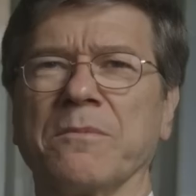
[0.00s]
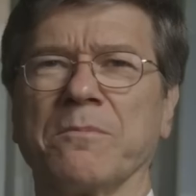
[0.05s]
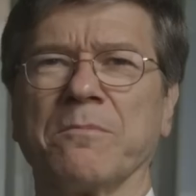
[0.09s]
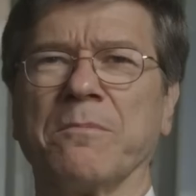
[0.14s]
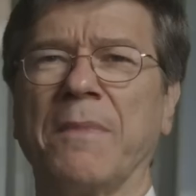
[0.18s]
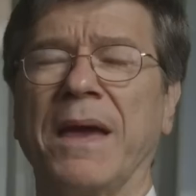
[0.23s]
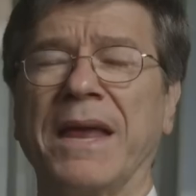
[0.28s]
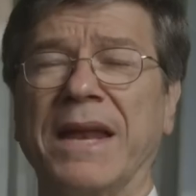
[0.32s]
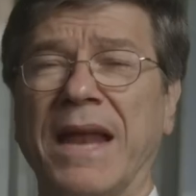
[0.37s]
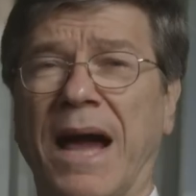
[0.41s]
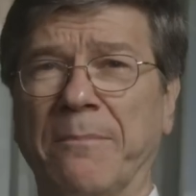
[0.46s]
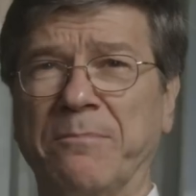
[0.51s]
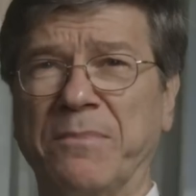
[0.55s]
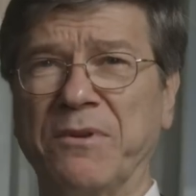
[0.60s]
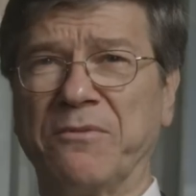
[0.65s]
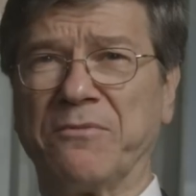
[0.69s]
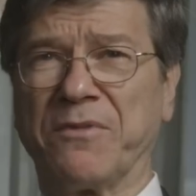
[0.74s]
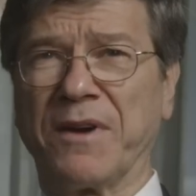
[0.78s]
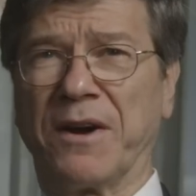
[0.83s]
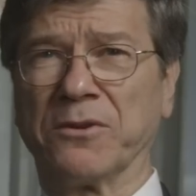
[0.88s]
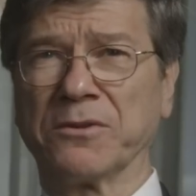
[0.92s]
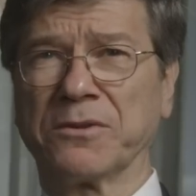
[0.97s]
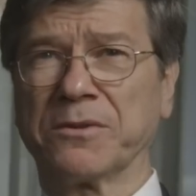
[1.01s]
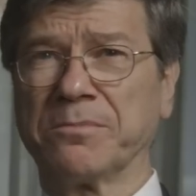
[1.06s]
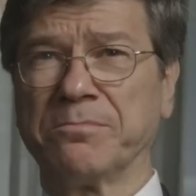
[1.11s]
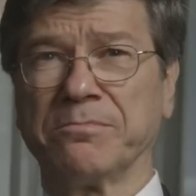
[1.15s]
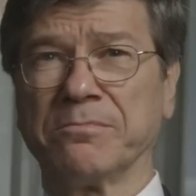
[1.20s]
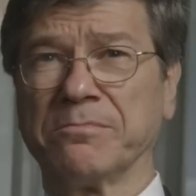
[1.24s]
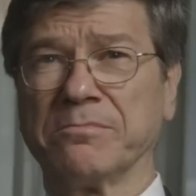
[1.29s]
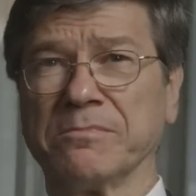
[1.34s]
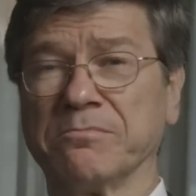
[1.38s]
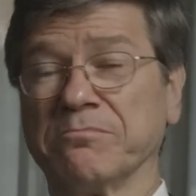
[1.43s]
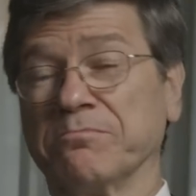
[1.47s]
may not be felt,
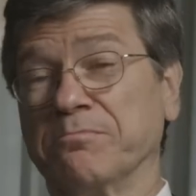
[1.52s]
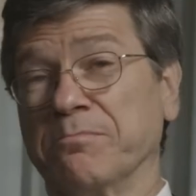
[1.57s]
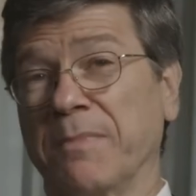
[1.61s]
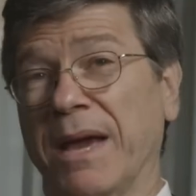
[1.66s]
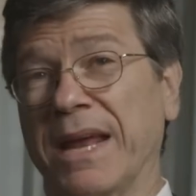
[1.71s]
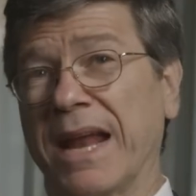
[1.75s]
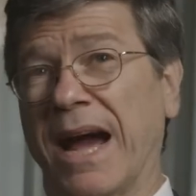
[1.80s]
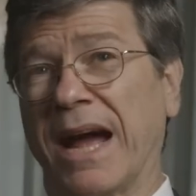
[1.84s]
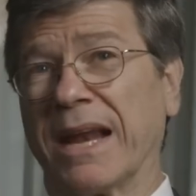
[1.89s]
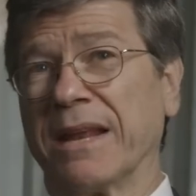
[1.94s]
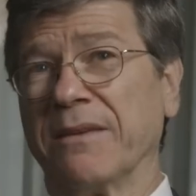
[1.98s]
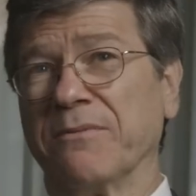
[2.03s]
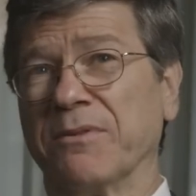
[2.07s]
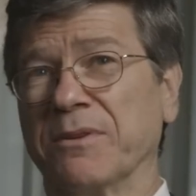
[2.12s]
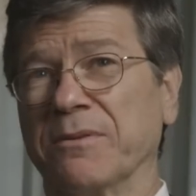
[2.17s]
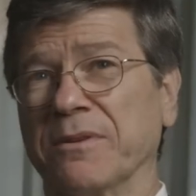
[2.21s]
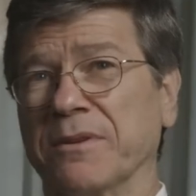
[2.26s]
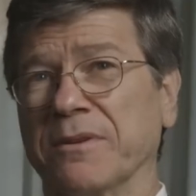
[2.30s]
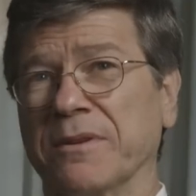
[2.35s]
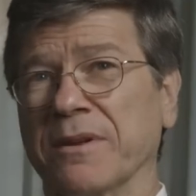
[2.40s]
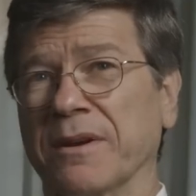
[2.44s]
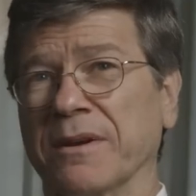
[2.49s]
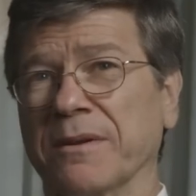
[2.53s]
may not even